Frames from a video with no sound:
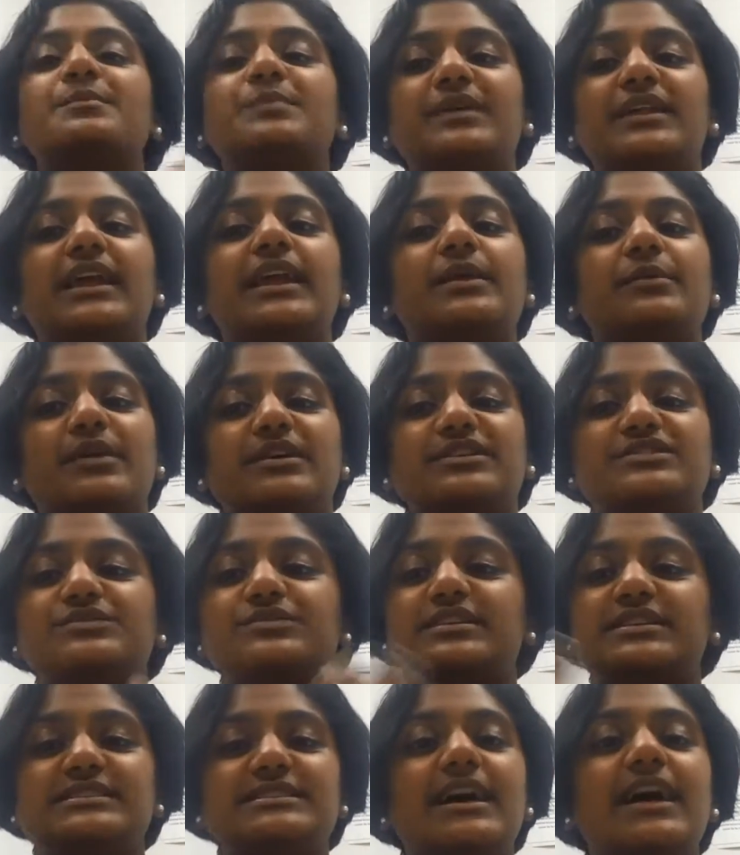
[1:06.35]
But anyway, so
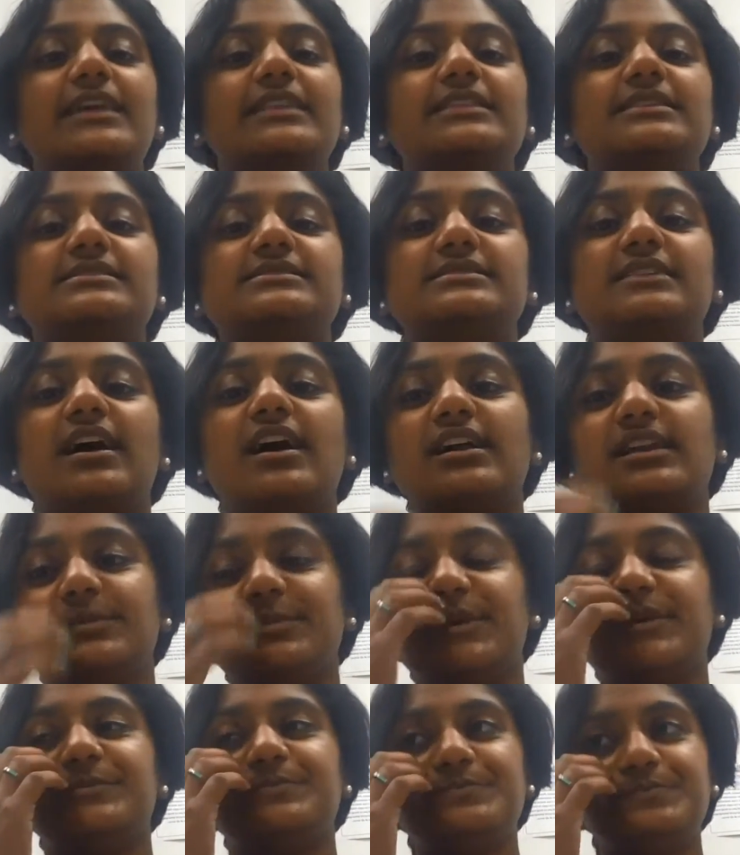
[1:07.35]
they signed this
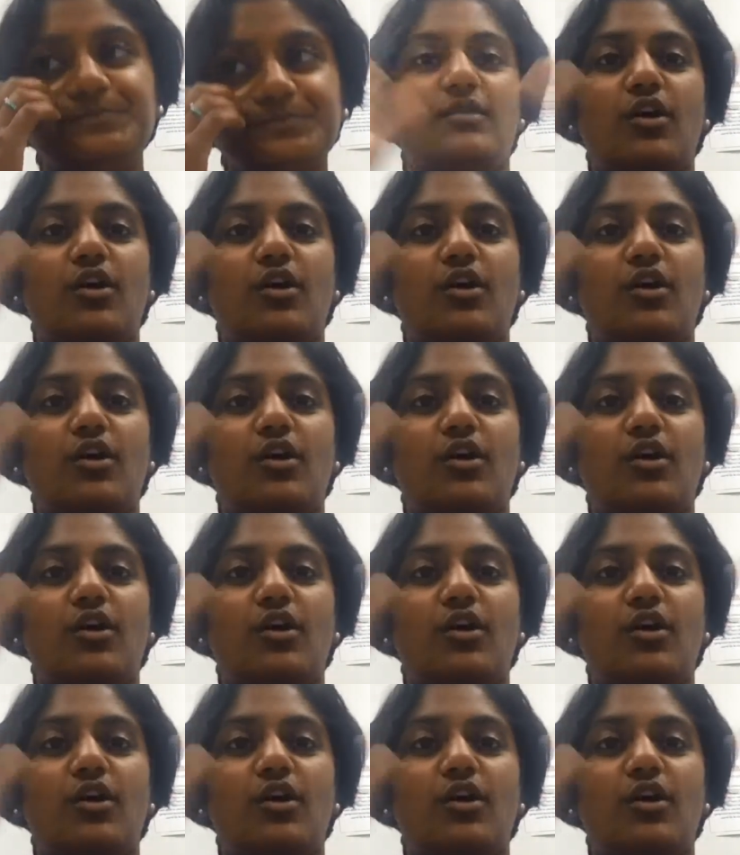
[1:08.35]
document.